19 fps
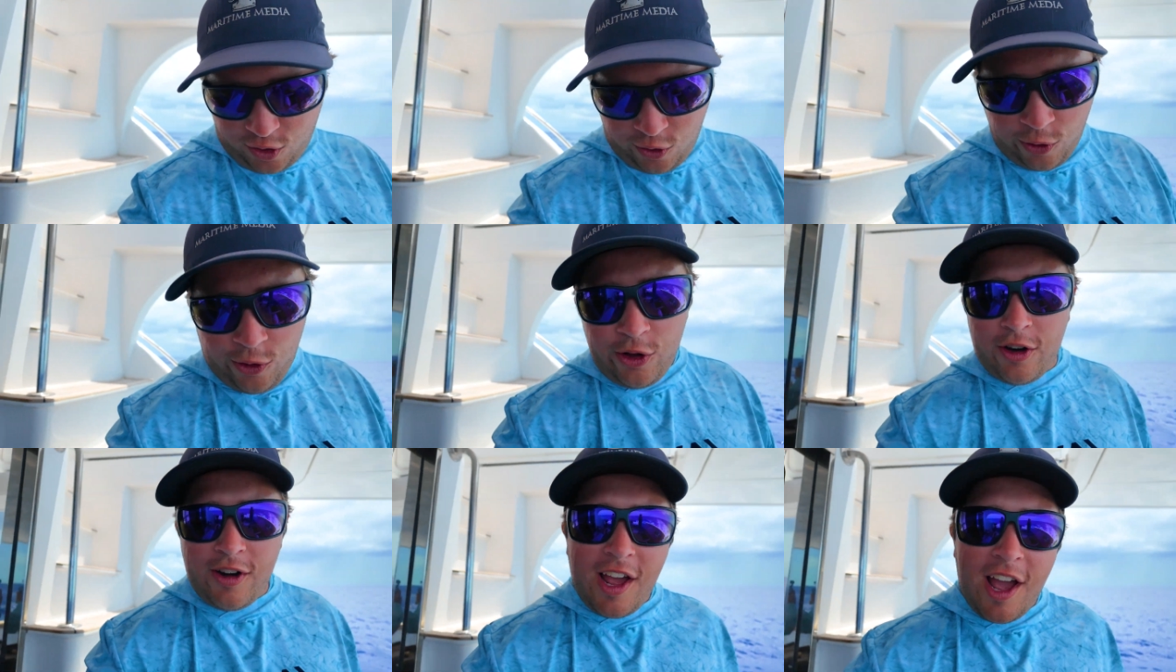
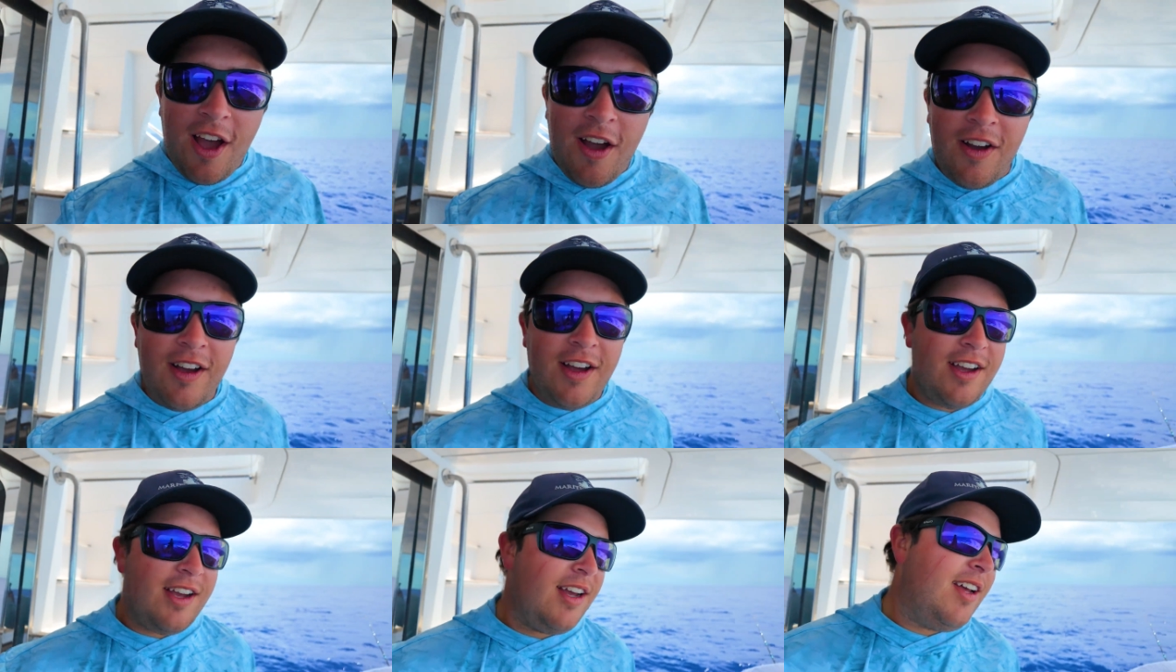cooler now.
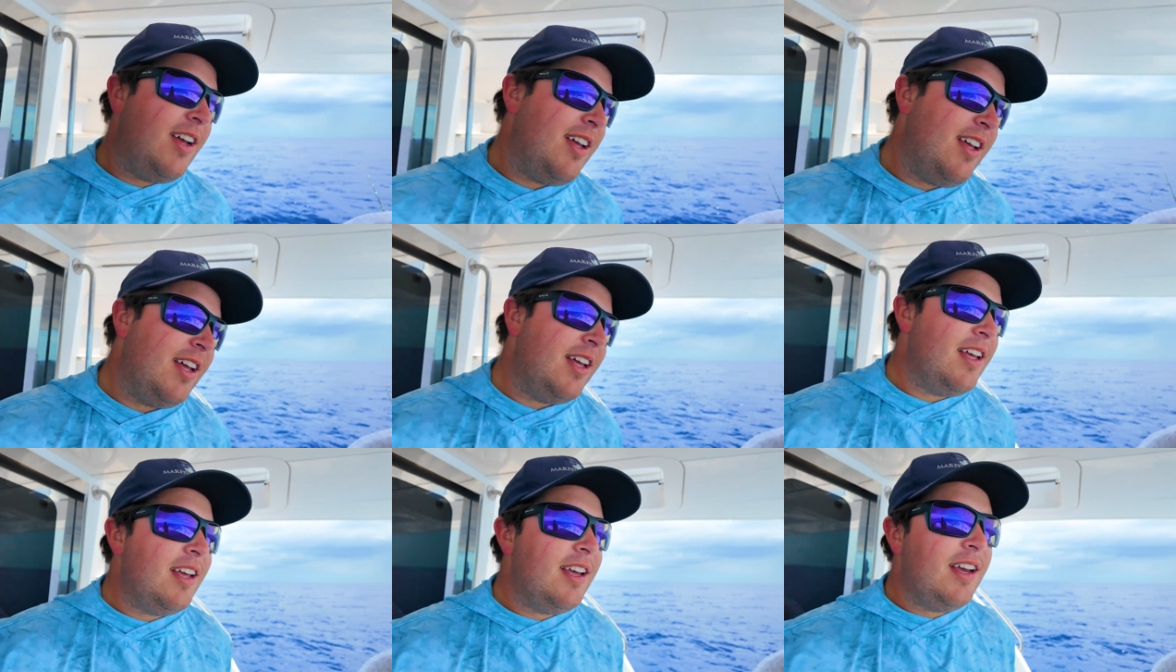
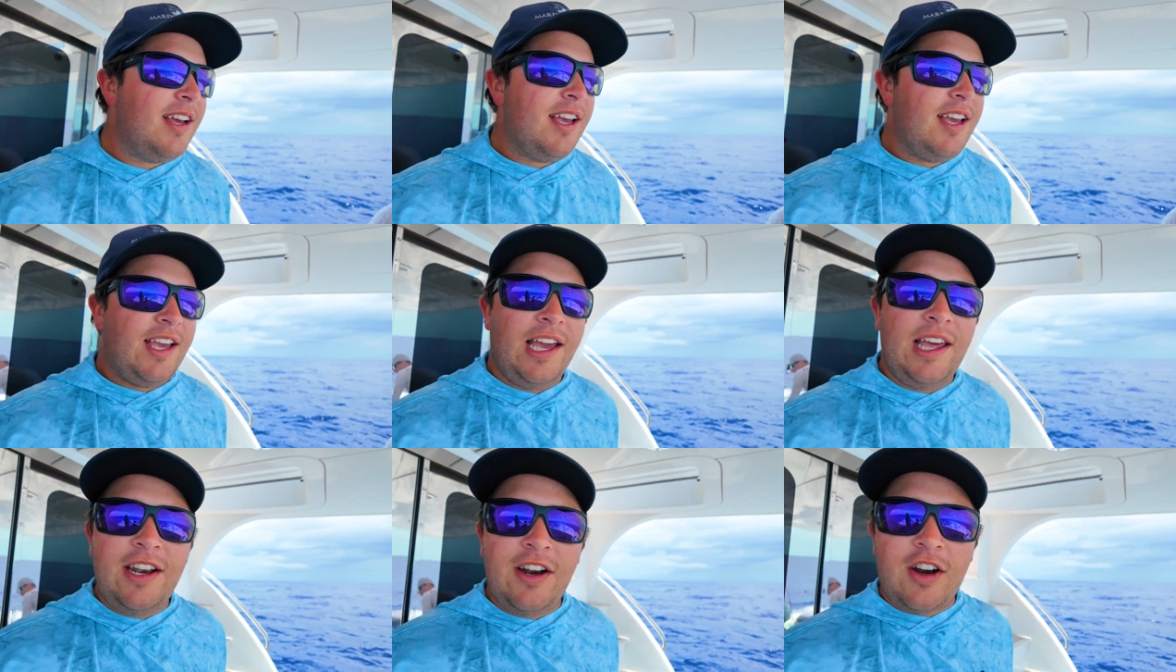
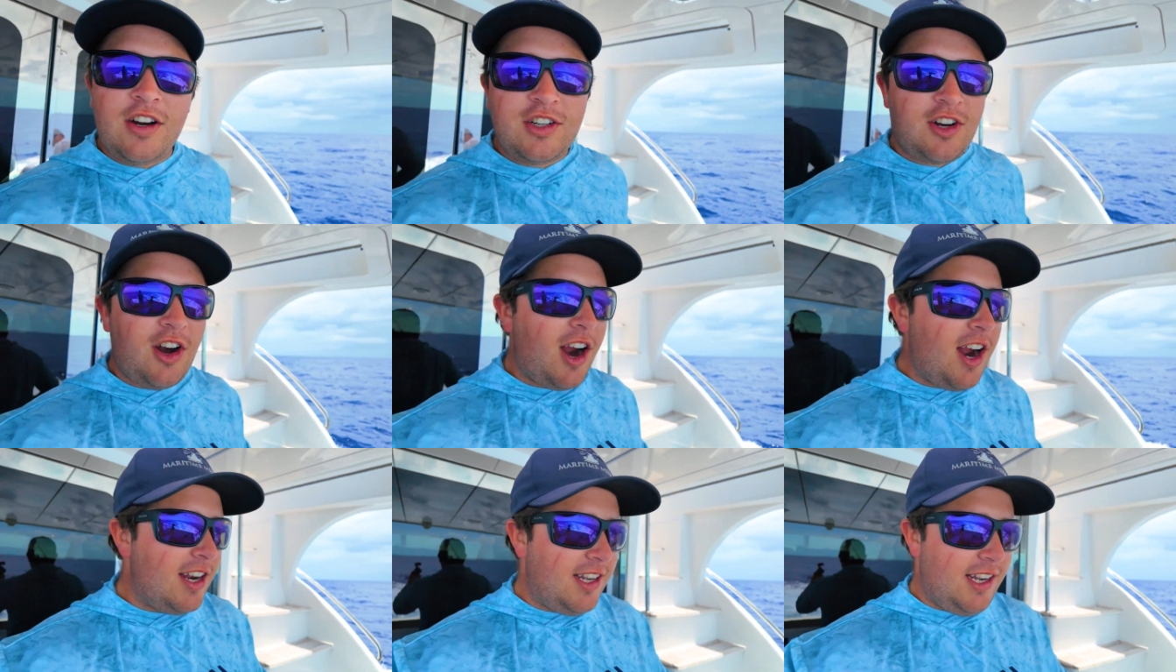Hitting our
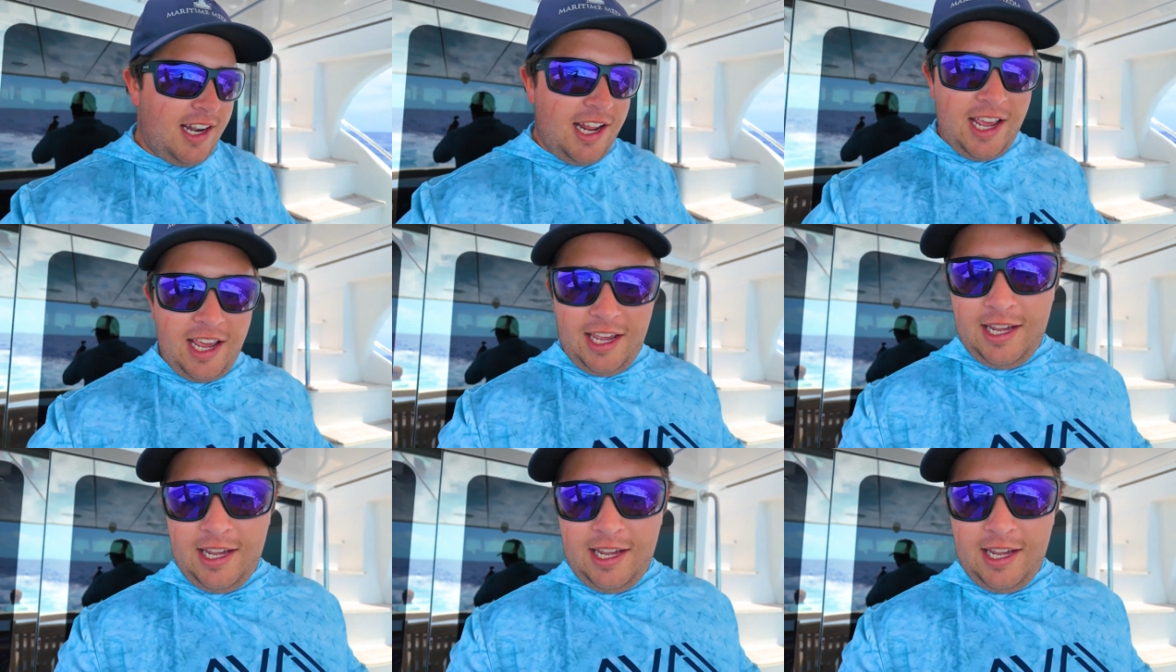stride today.